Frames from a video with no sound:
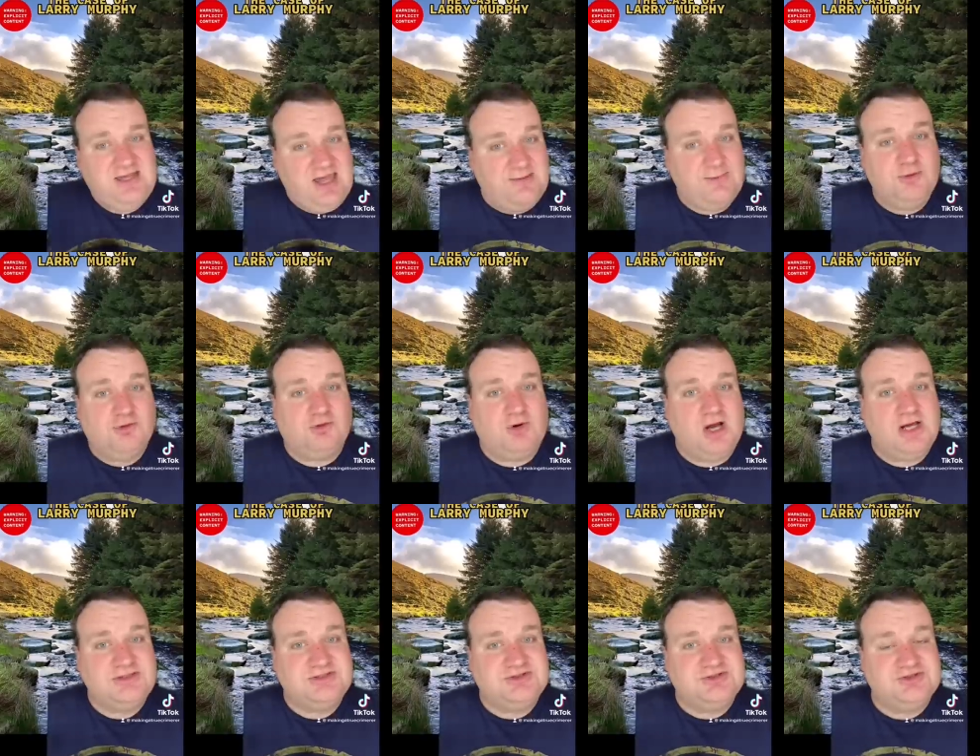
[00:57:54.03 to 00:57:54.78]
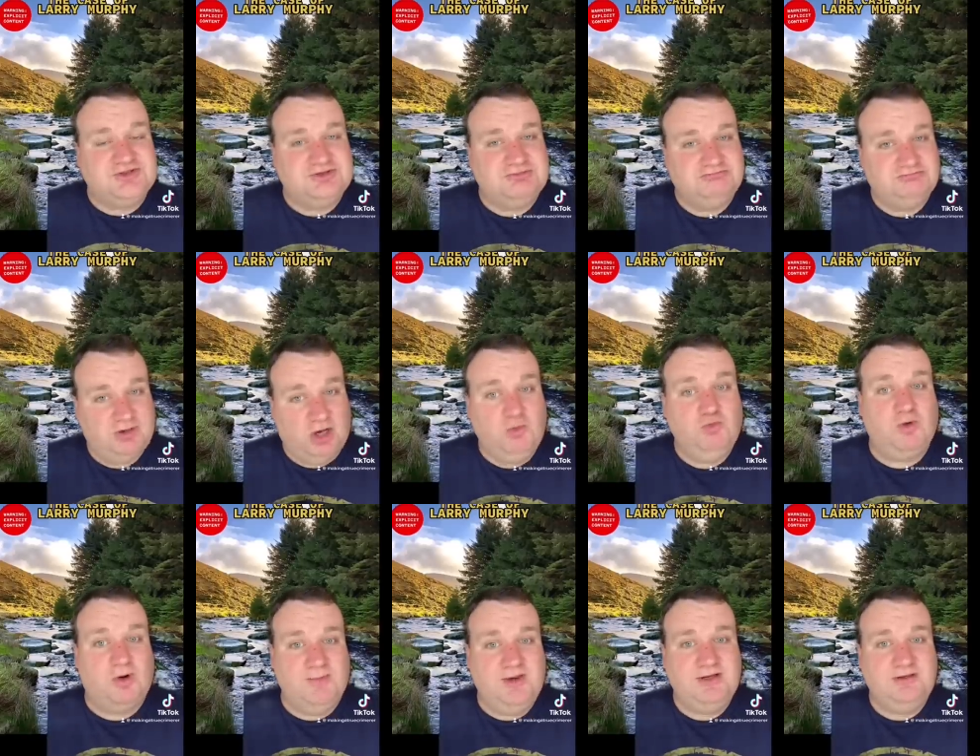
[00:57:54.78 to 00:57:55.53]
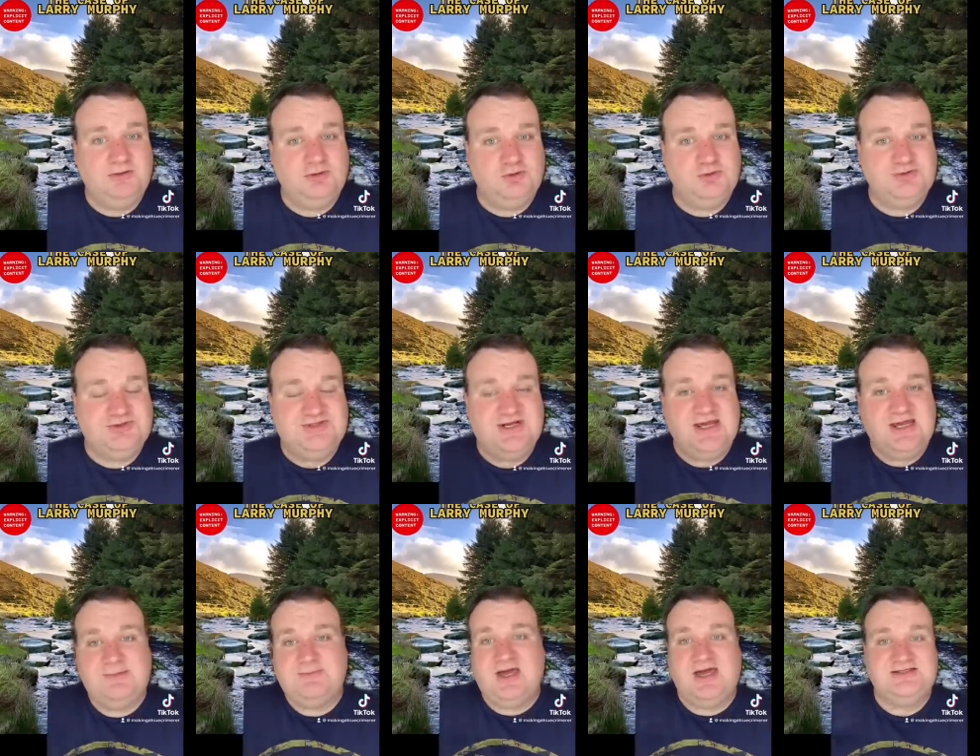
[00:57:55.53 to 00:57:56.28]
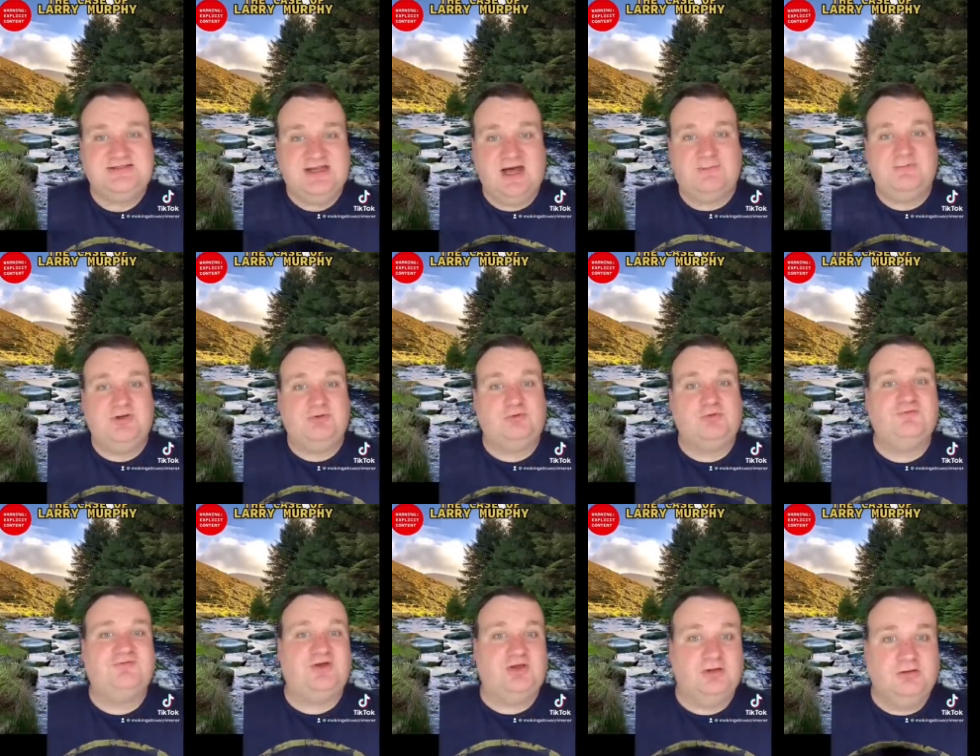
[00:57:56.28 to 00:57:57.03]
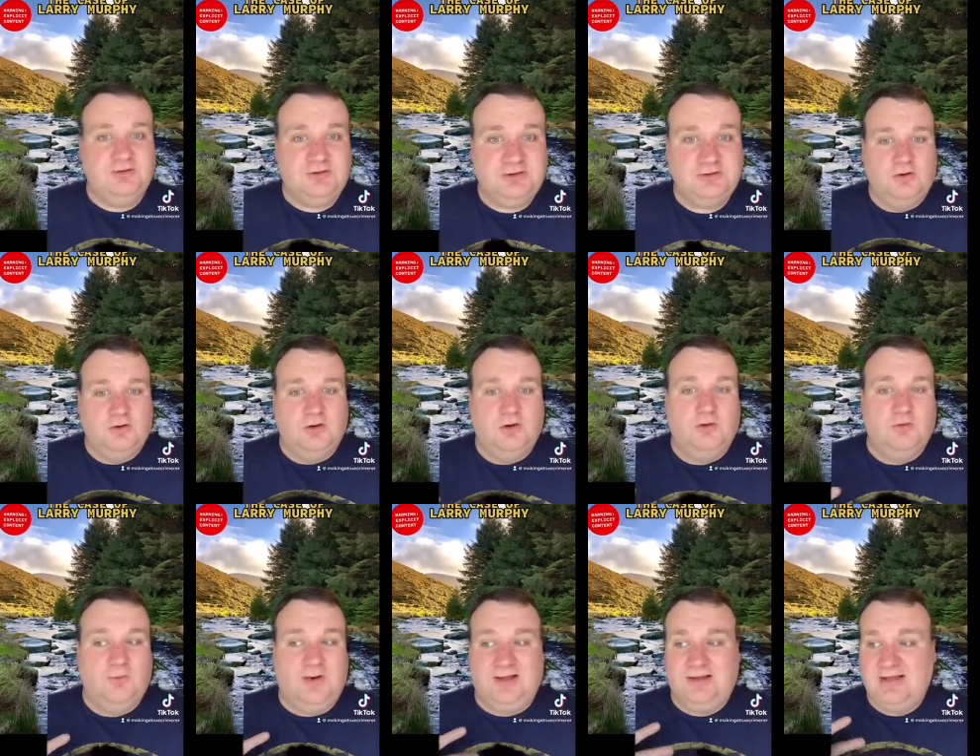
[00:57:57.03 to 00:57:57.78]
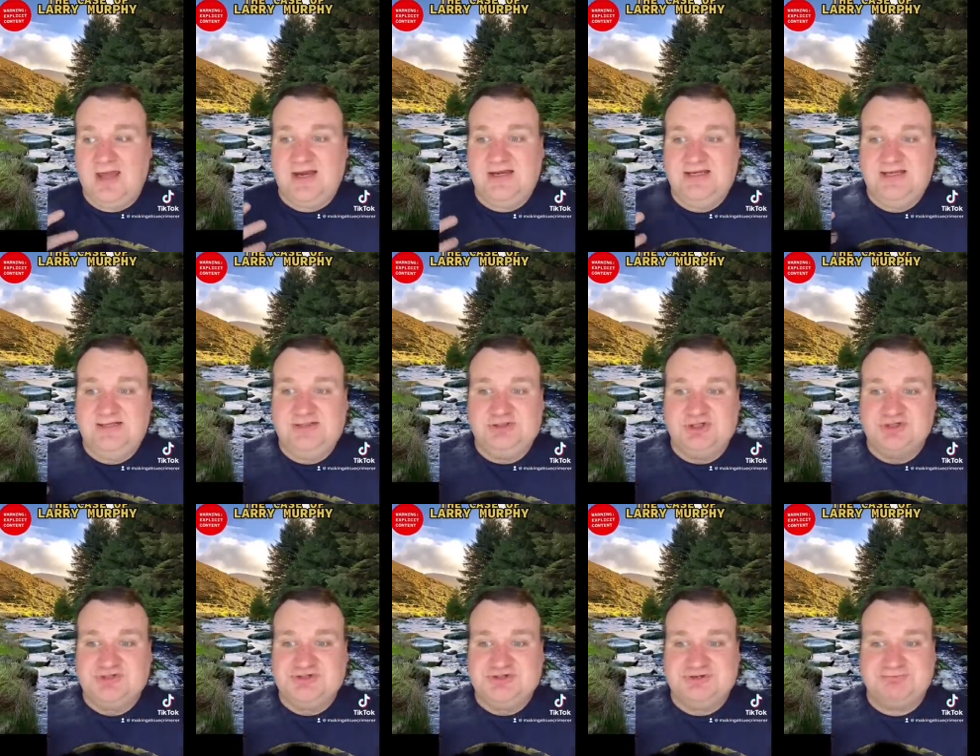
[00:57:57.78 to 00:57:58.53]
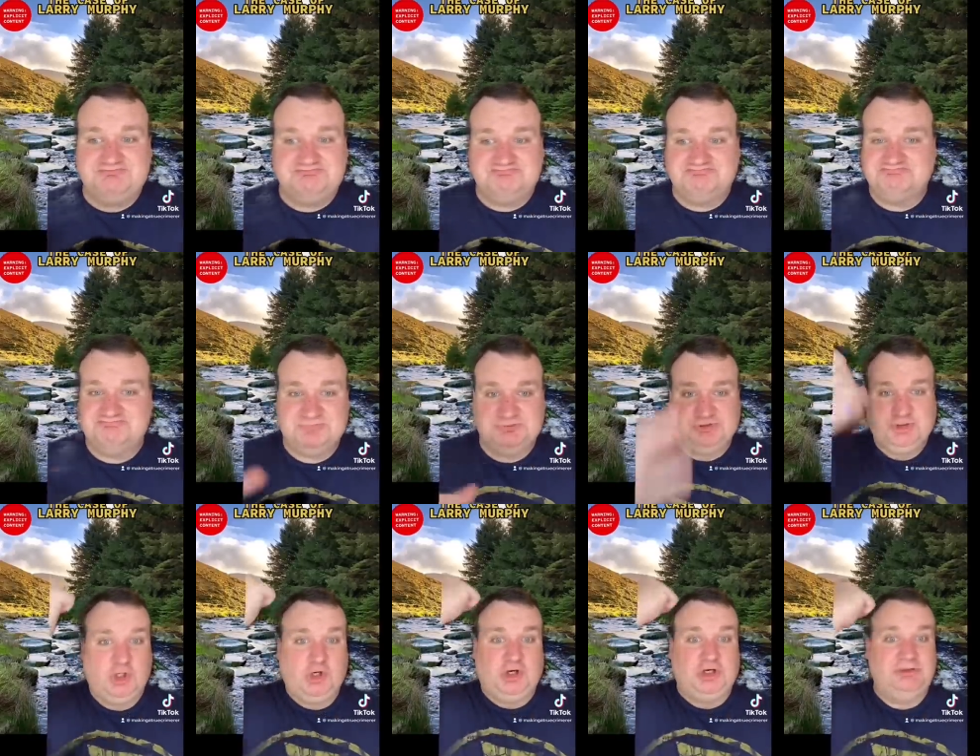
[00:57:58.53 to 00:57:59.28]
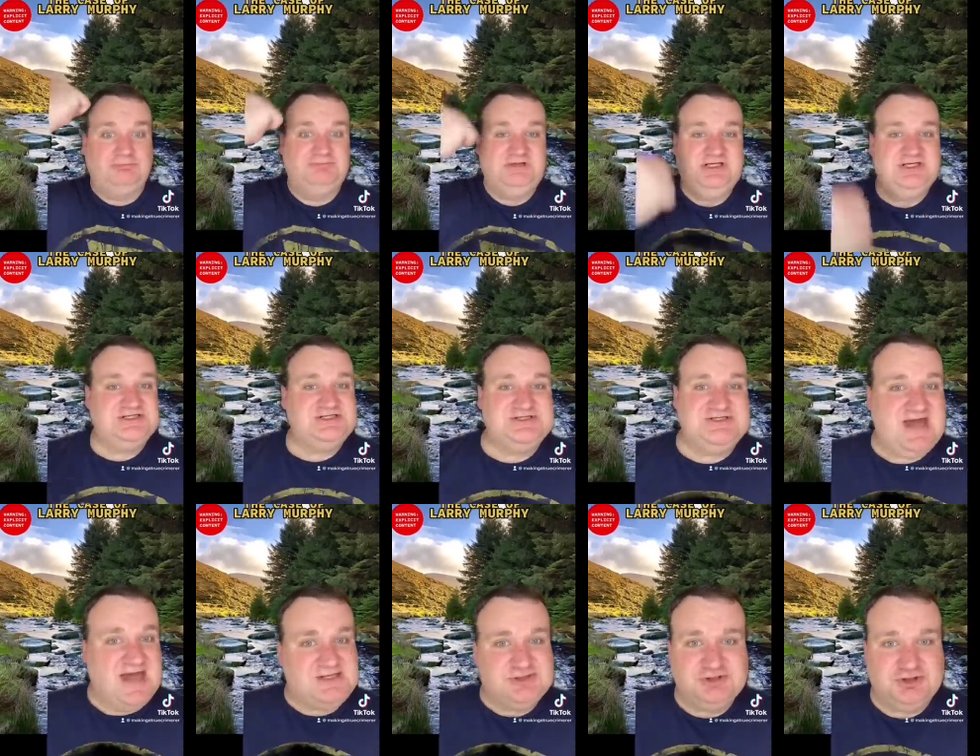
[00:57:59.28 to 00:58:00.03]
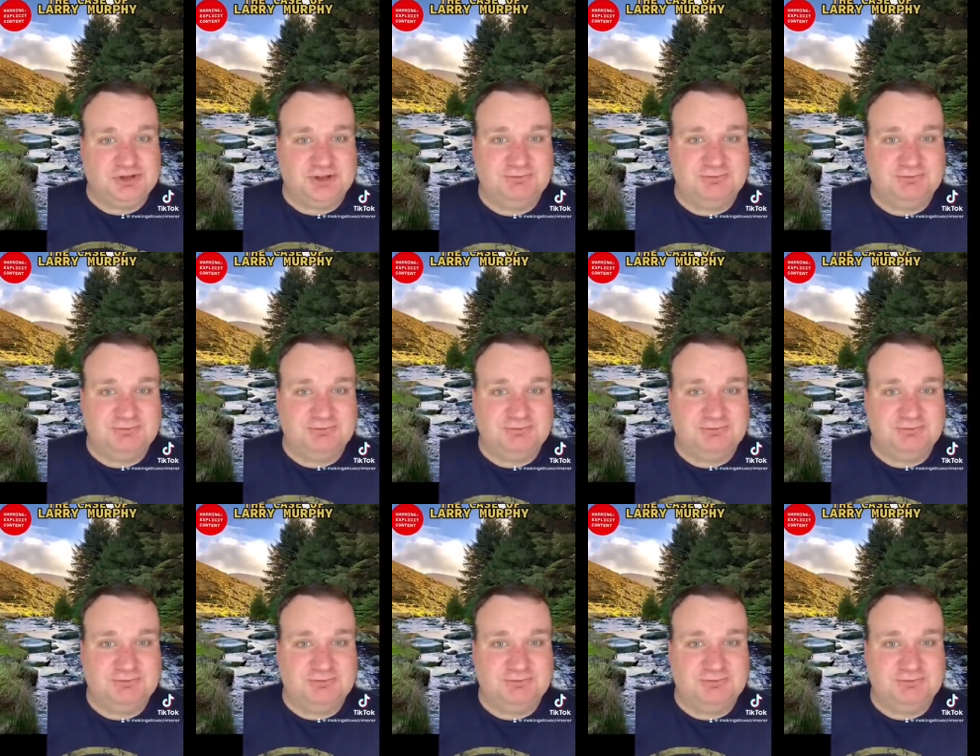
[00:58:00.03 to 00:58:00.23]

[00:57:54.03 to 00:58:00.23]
across a woman whose name has not been revealed. Well, and he just took her. He just snatched her.